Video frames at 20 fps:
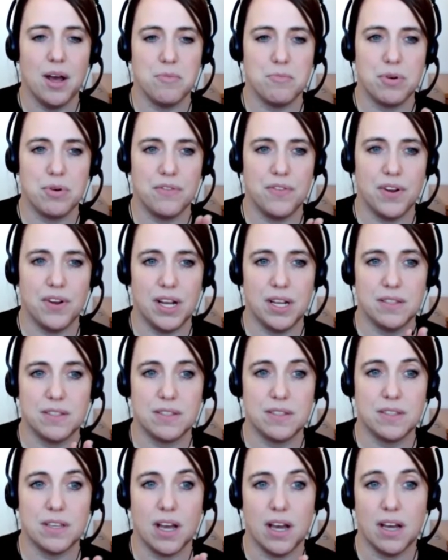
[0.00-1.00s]

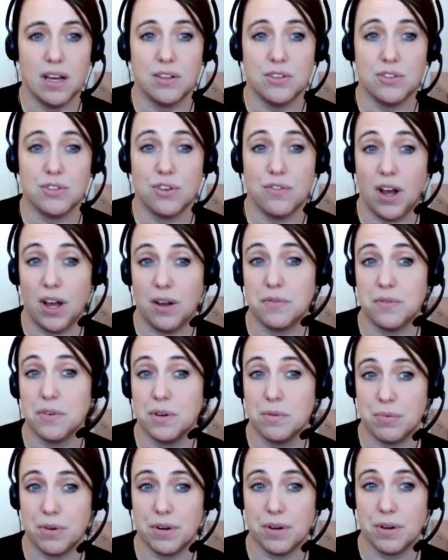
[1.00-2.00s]
prevents survival
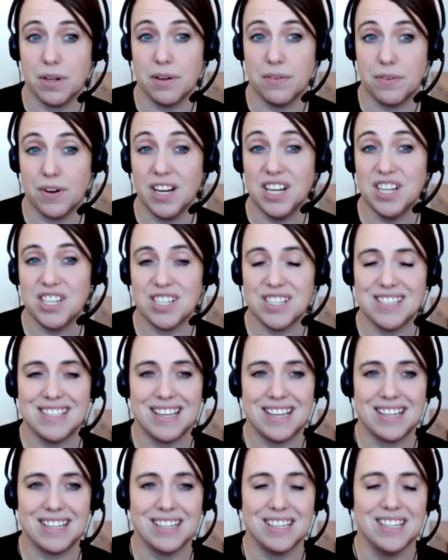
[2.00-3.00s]
and proliferation
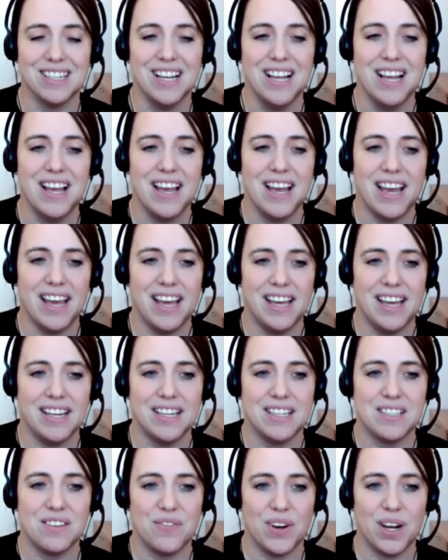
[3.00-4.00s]
signal and
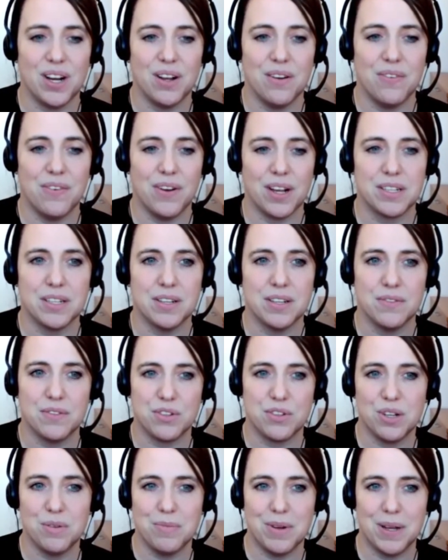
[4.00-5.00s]
is a very effective
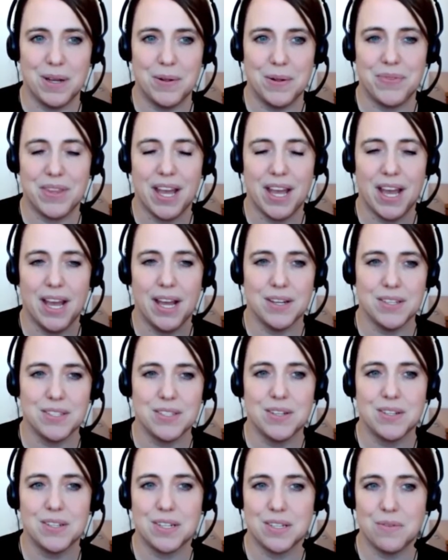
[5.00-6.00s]
treatment. I
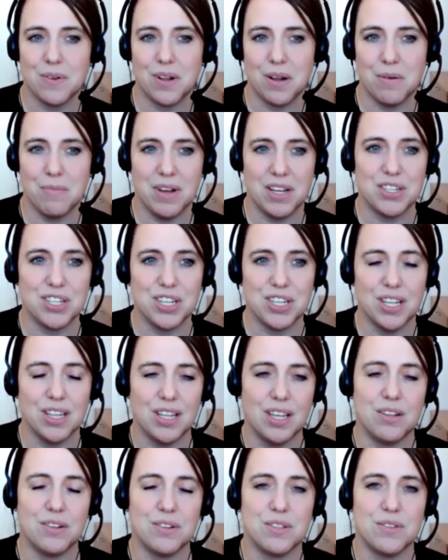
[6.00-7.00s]
also just want to mention
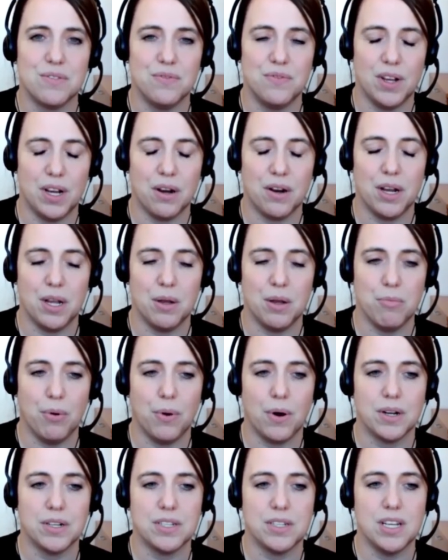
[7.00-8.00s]
that there's some very
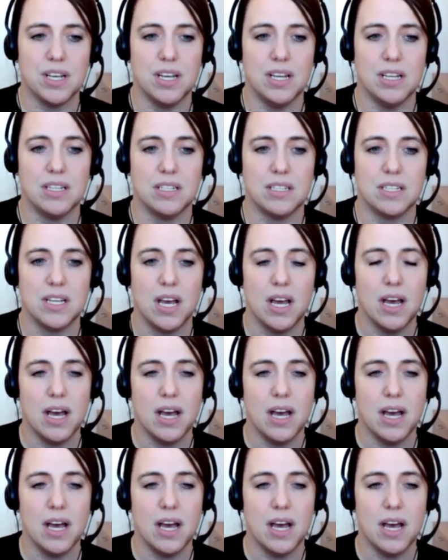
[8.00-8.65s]
important